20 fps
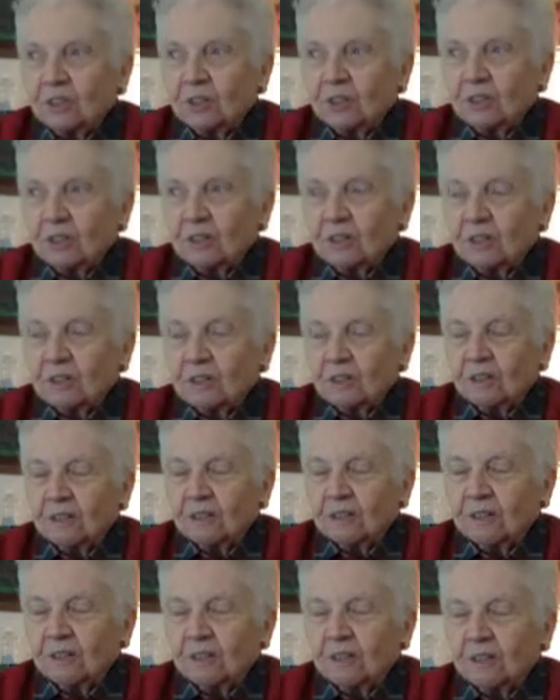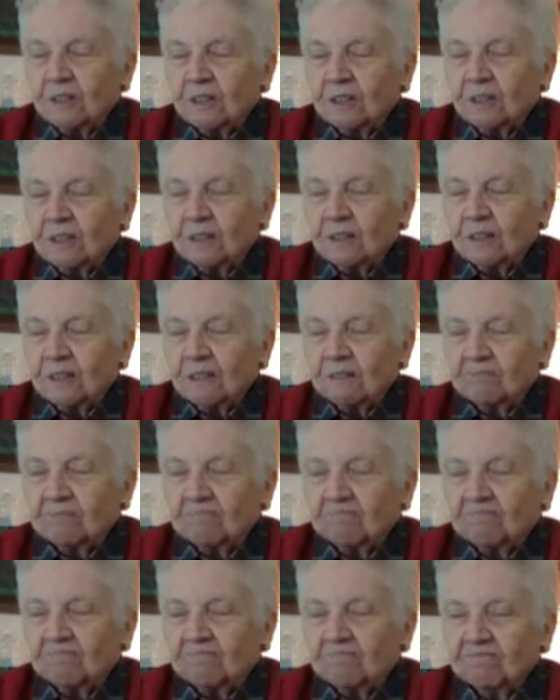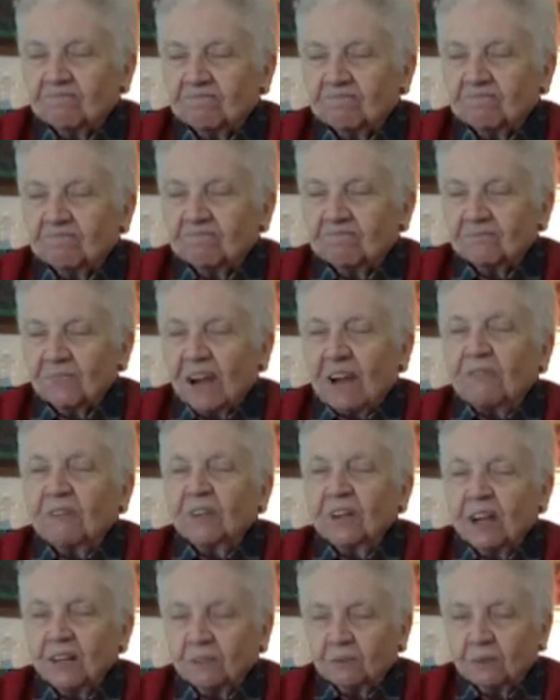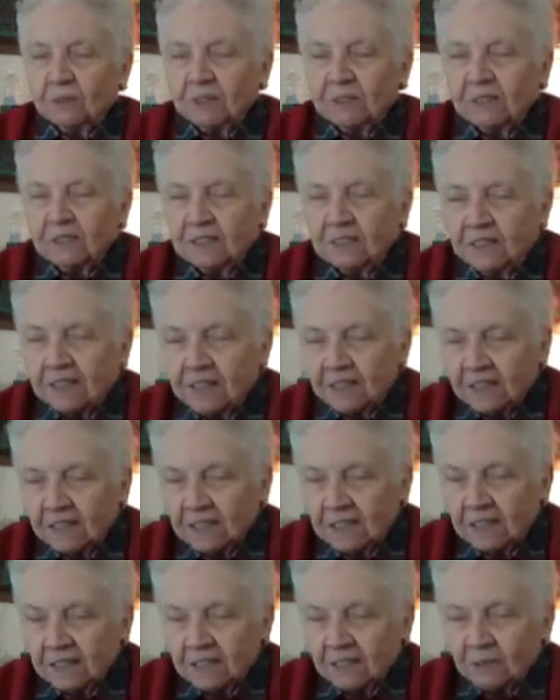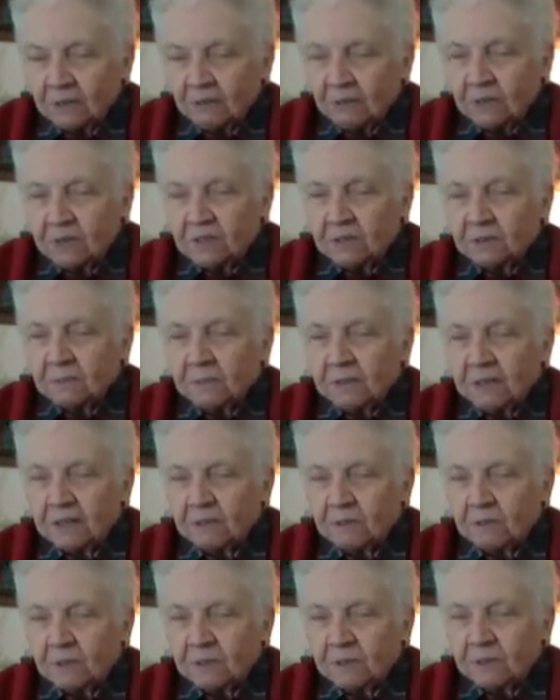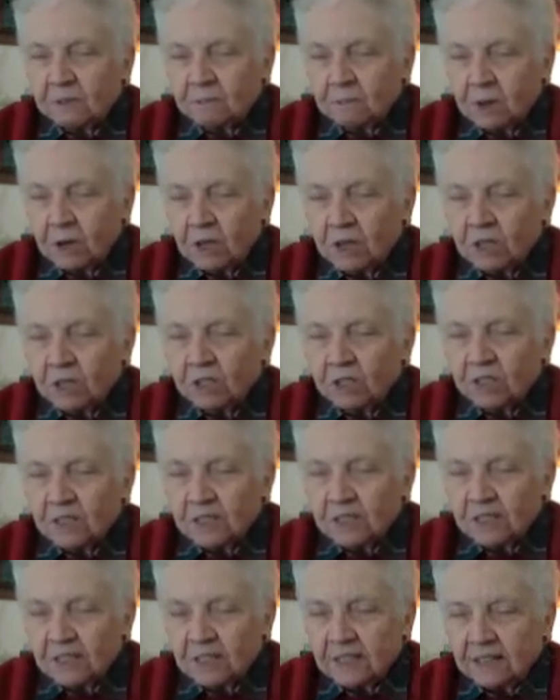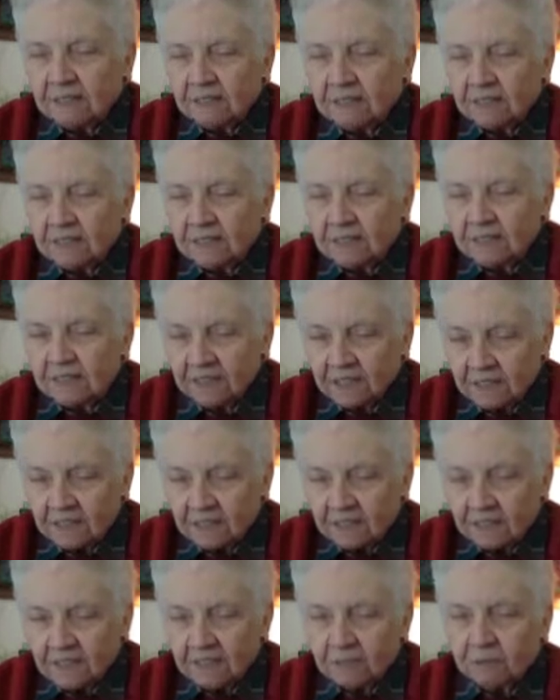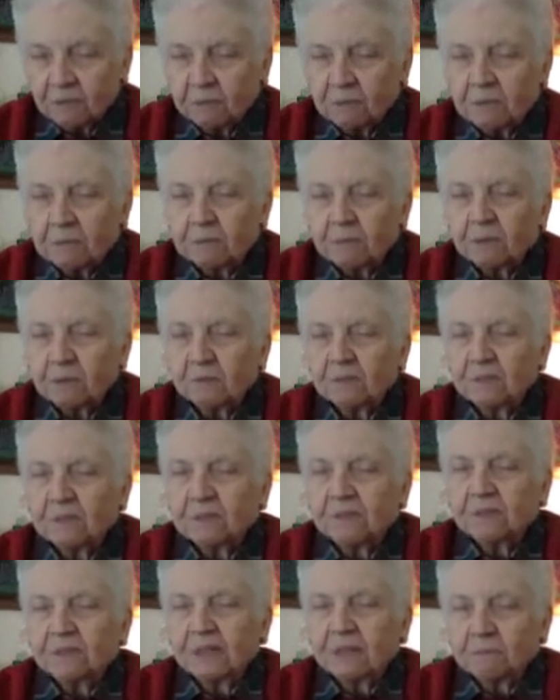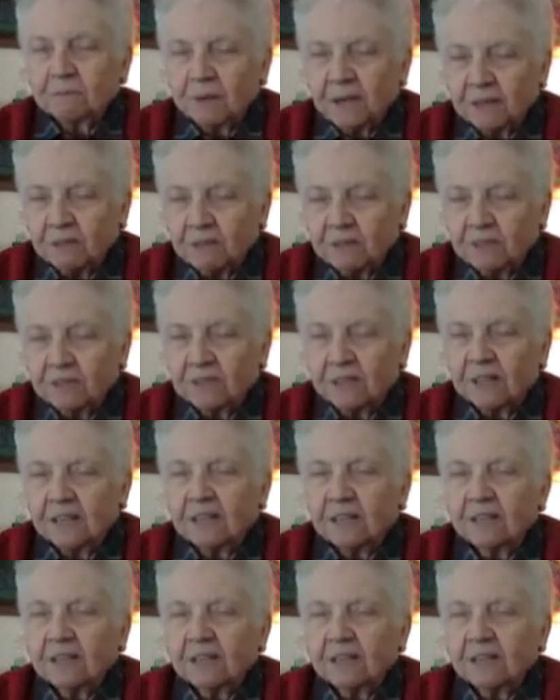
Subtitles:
on a, I've forgotten what day it was, but it was March the 17th. I remember it was St. Patrick's Day.